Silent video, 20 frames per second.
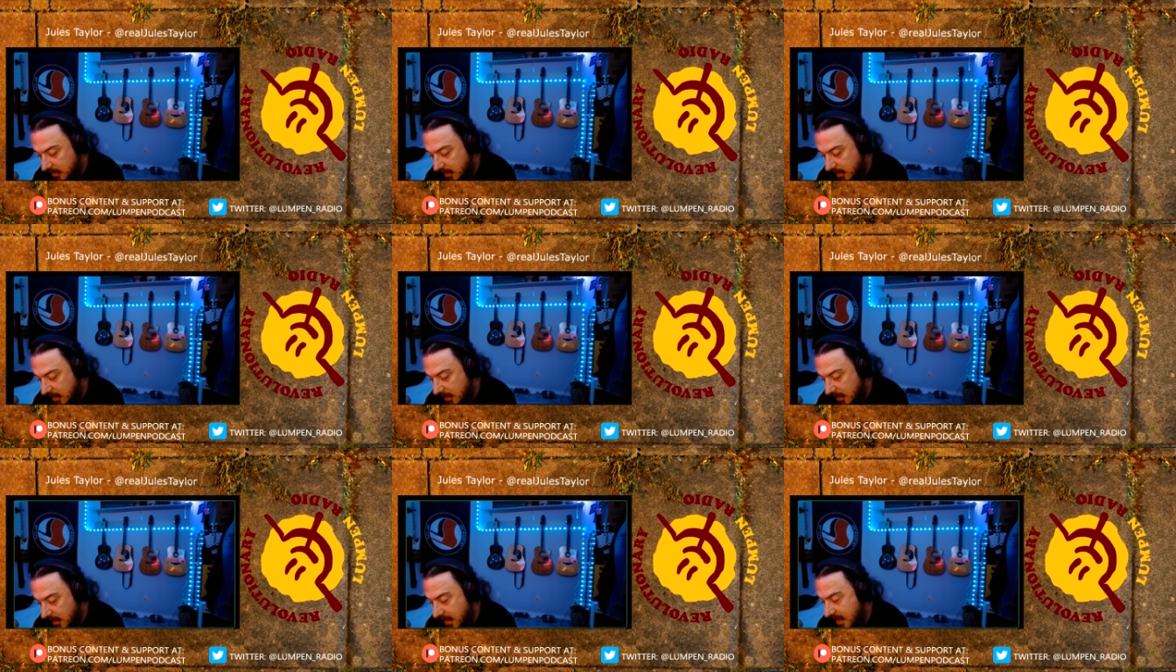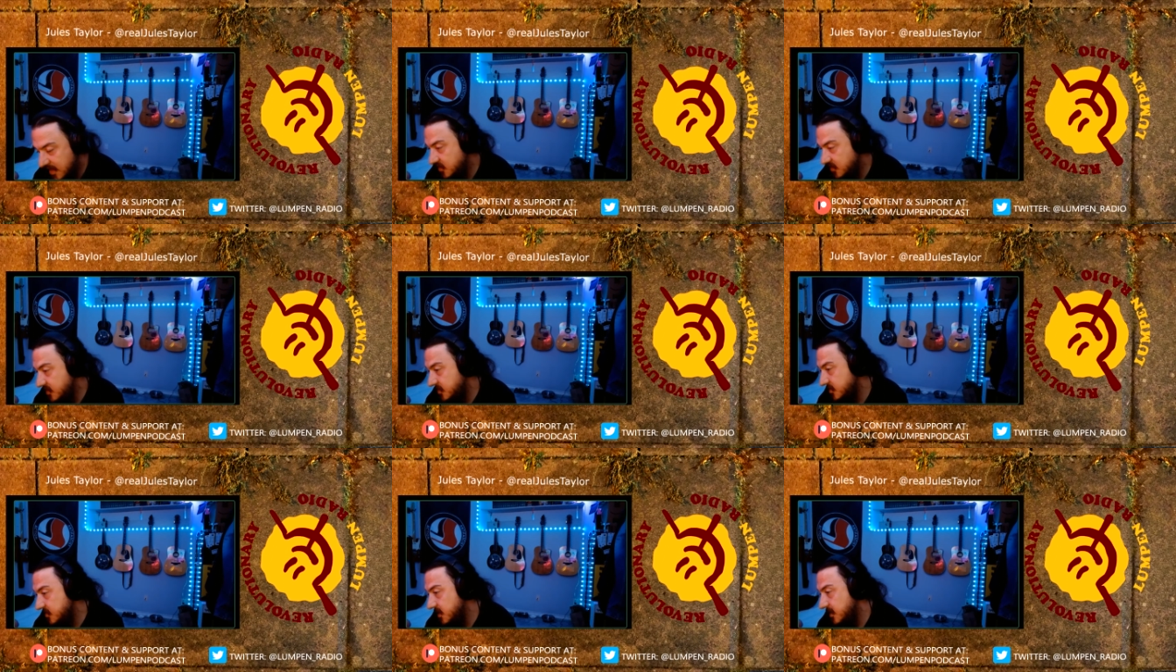has
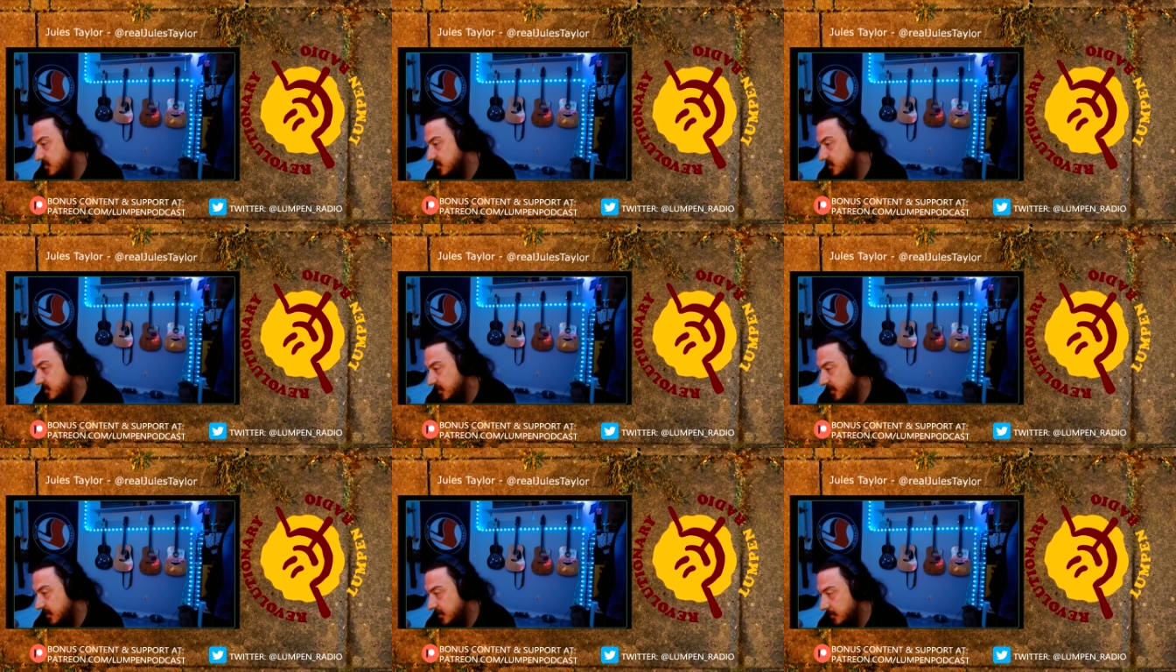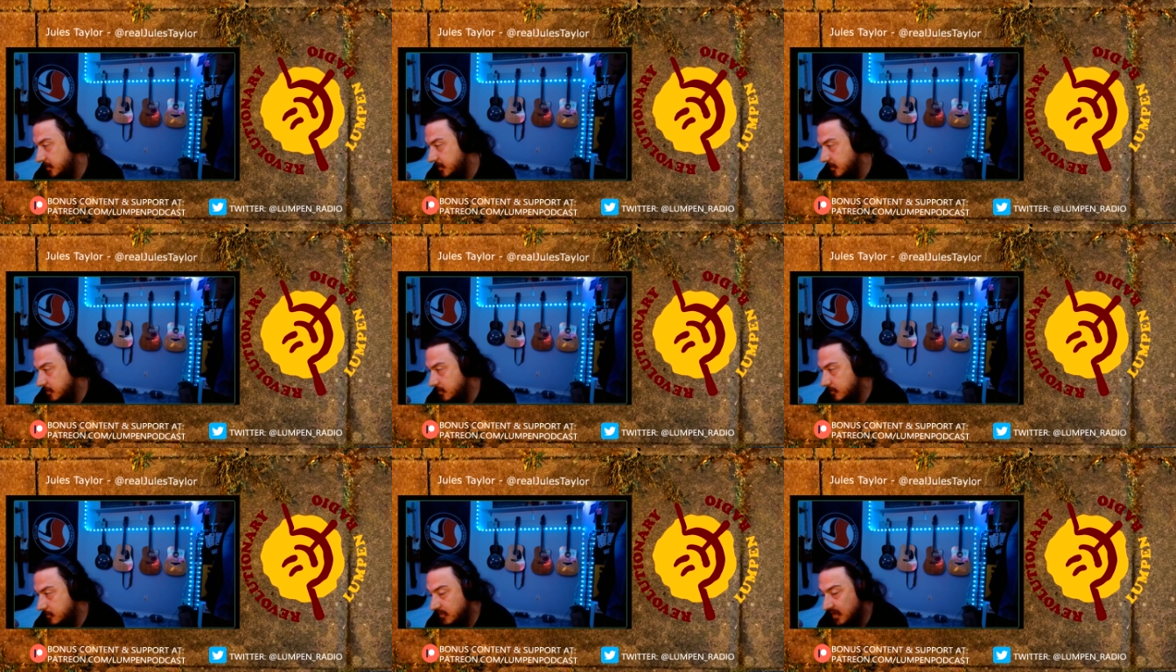
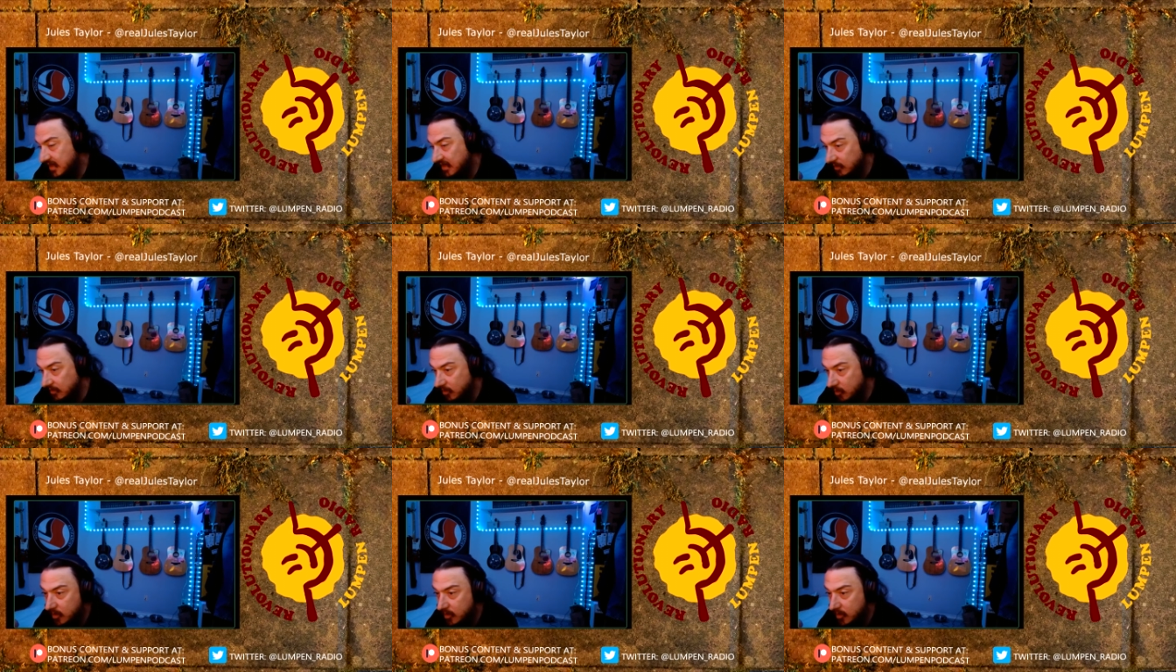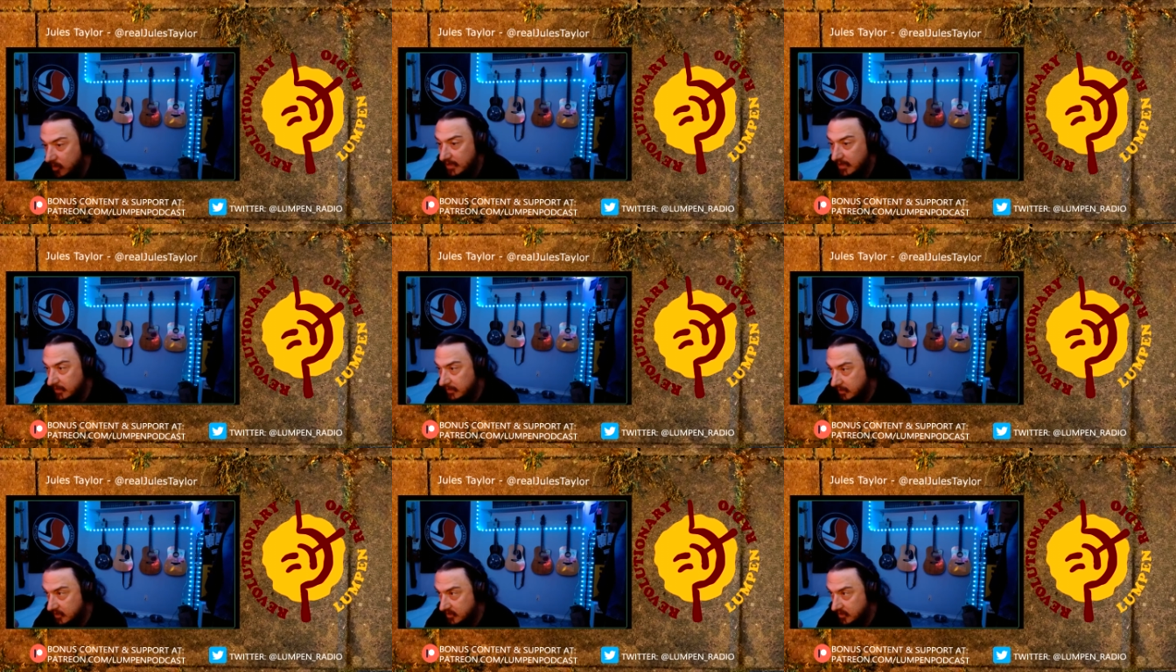necessitated me
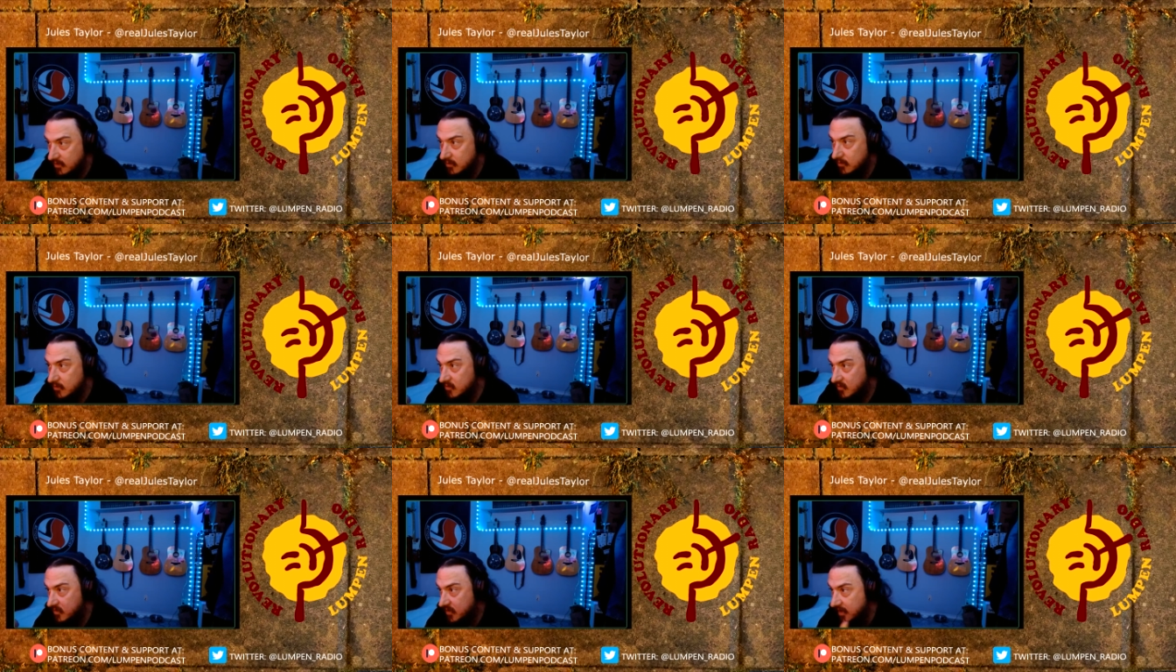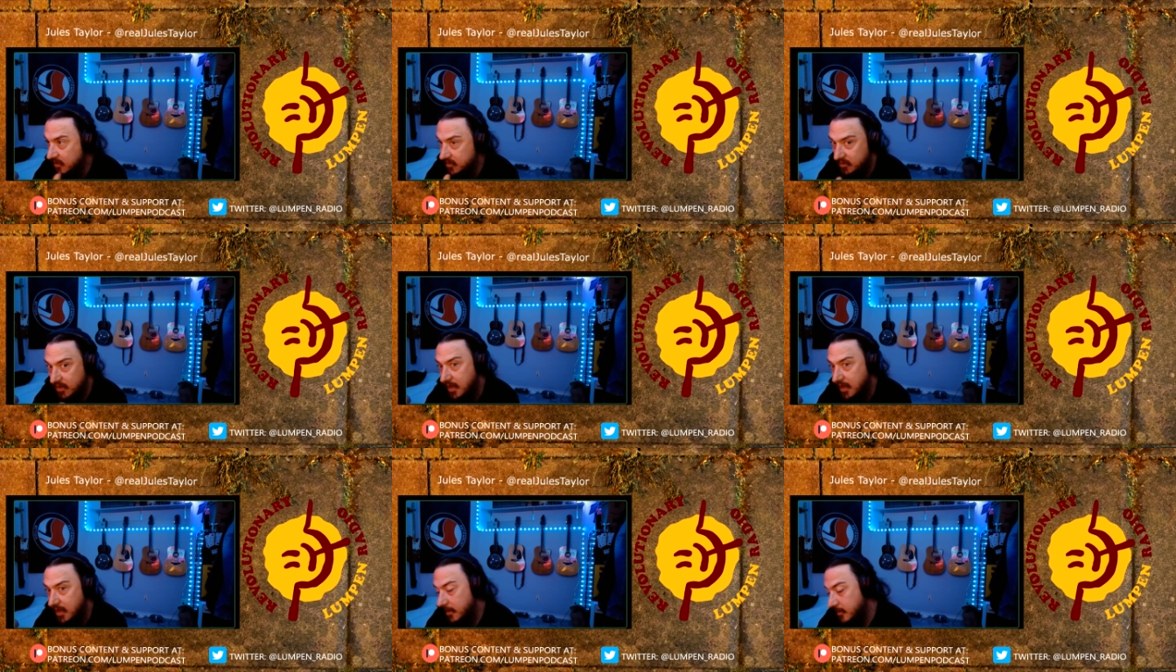learning the skill sets
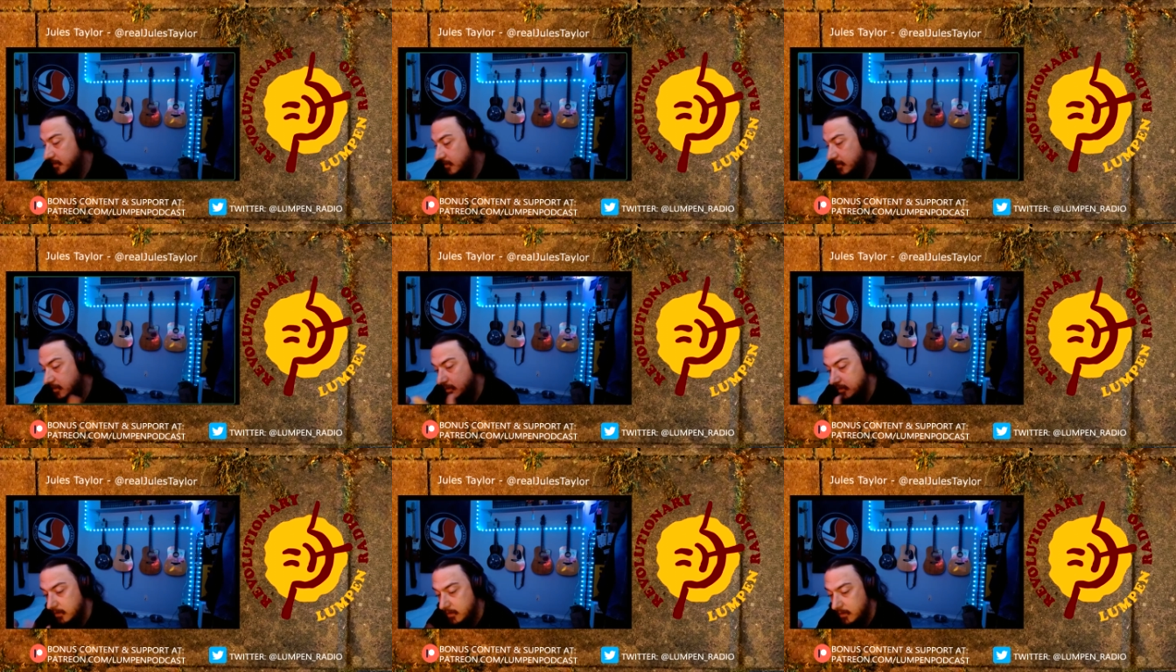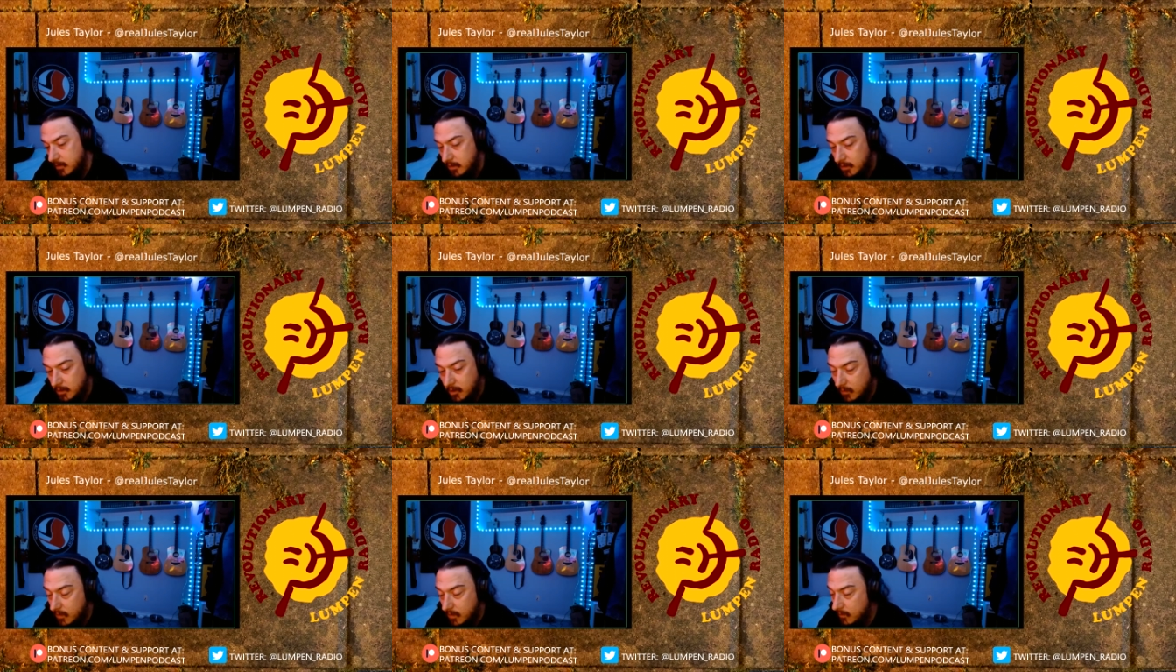that
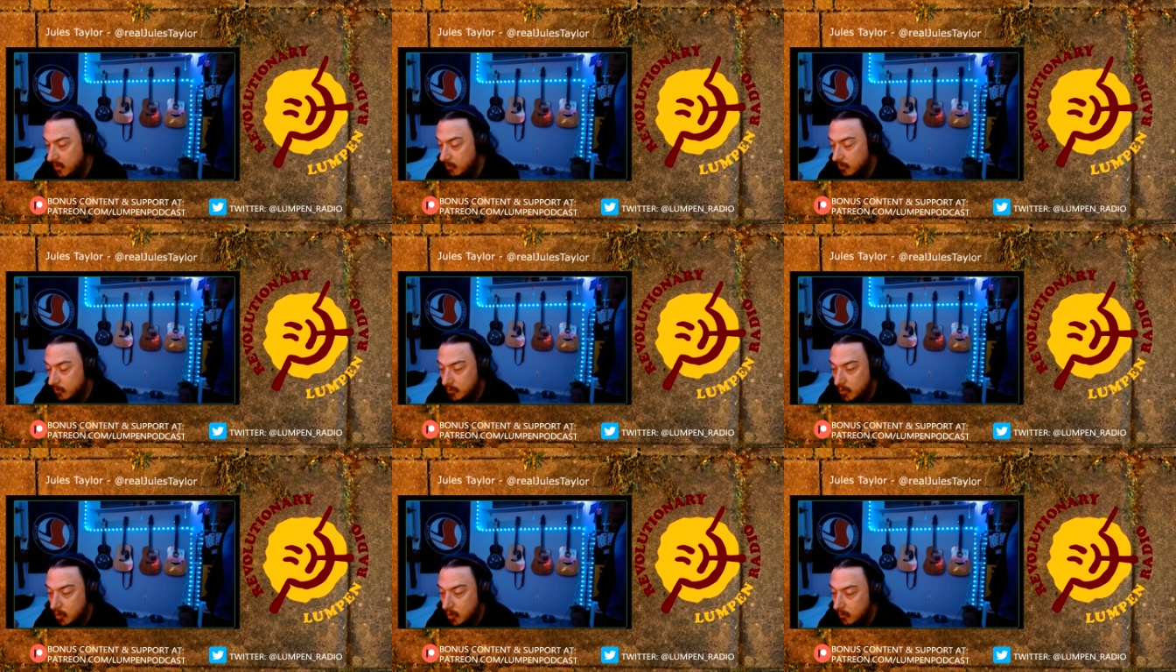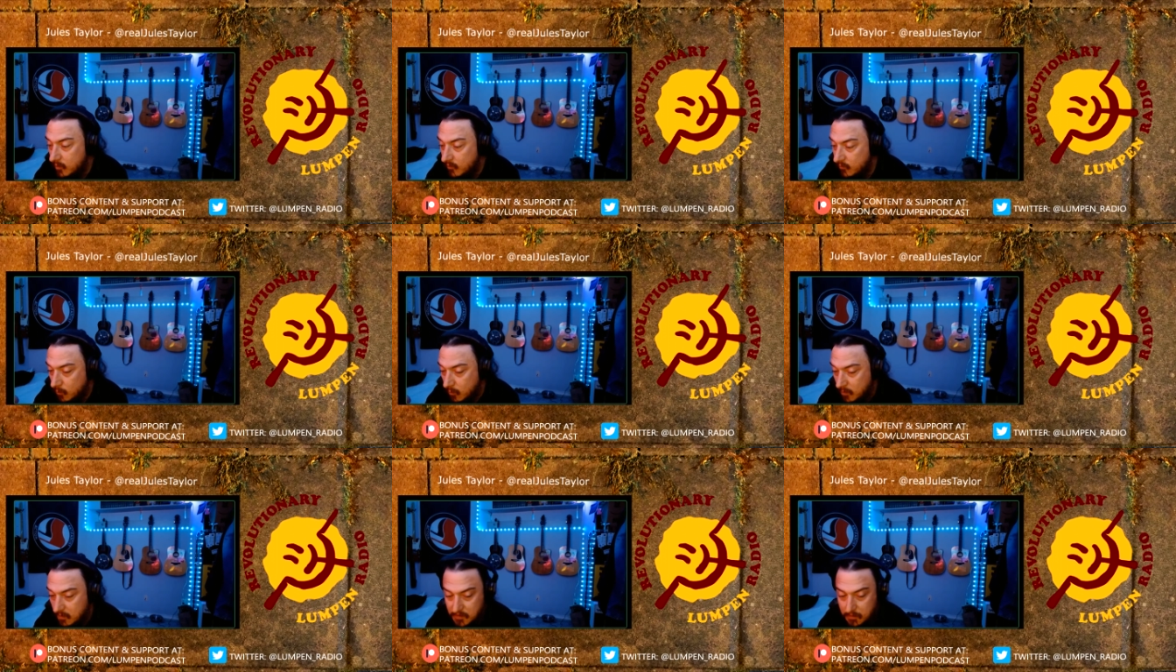people know me for.